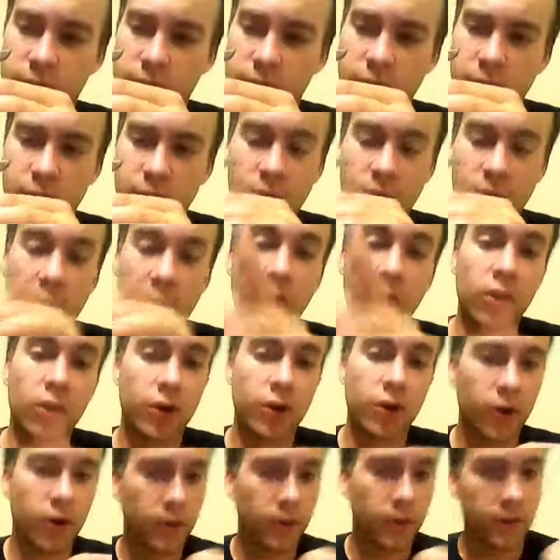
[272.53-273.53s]
or
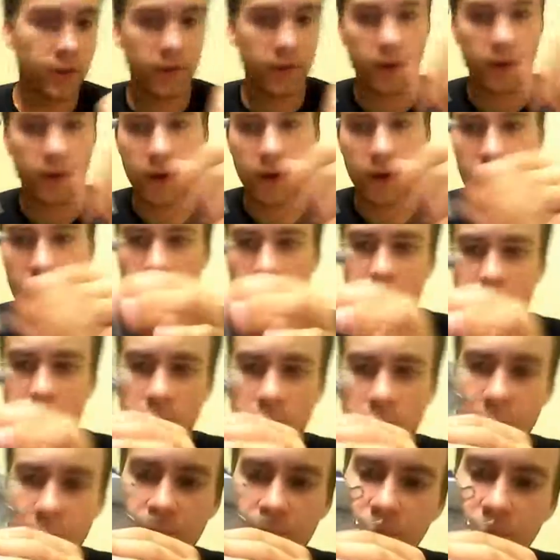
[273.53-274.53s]
Argo
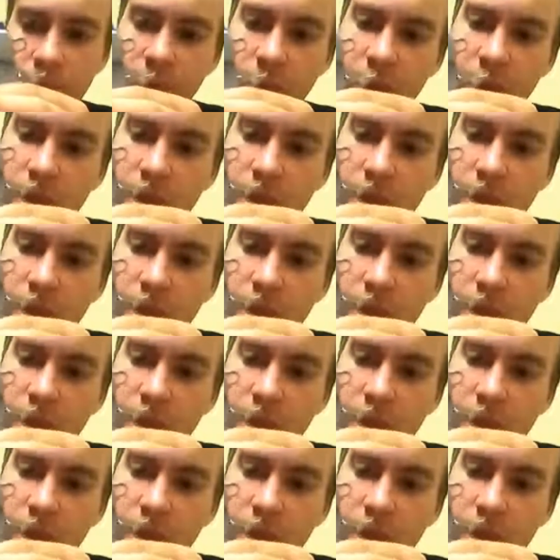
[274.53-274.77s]
grip.